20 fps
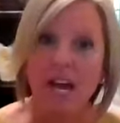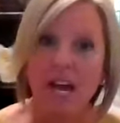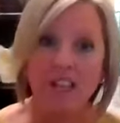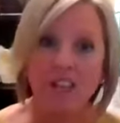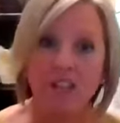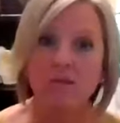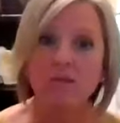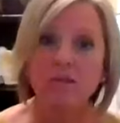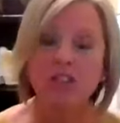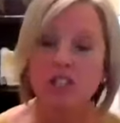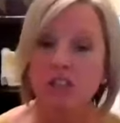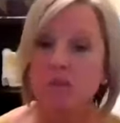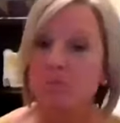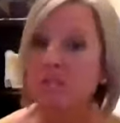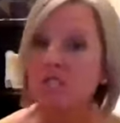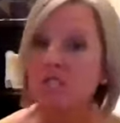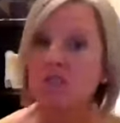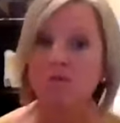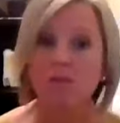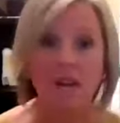ENJO
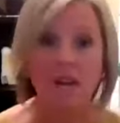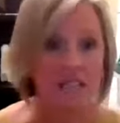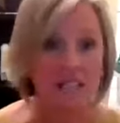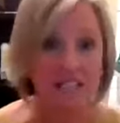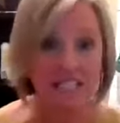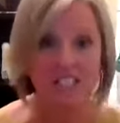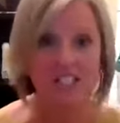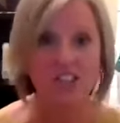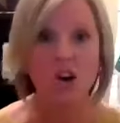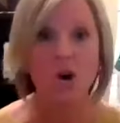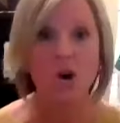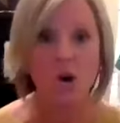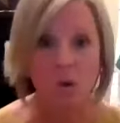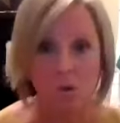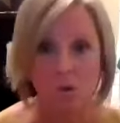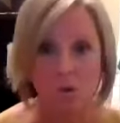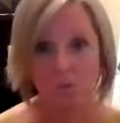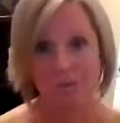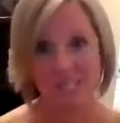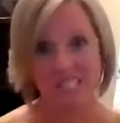ships directly to
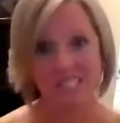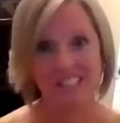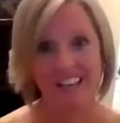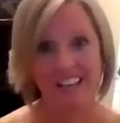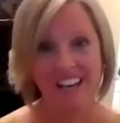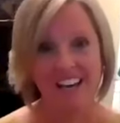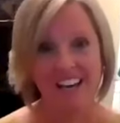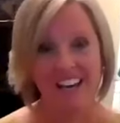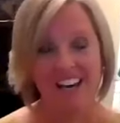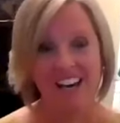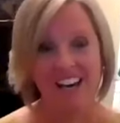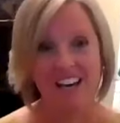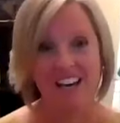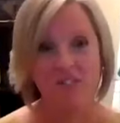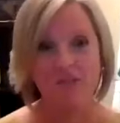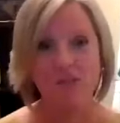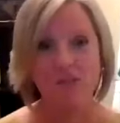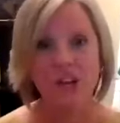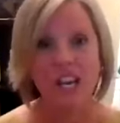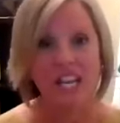homes.
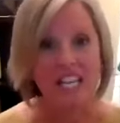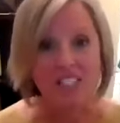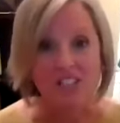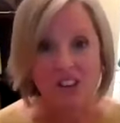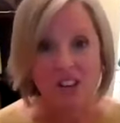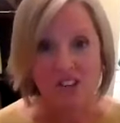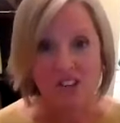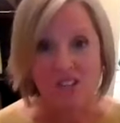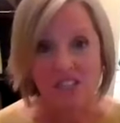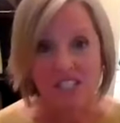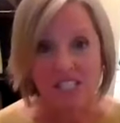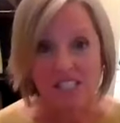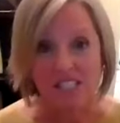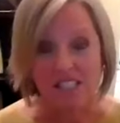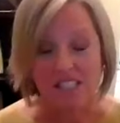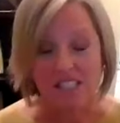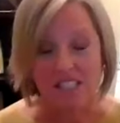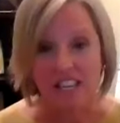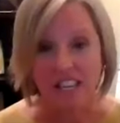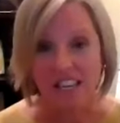For
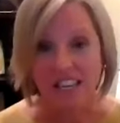$8.95.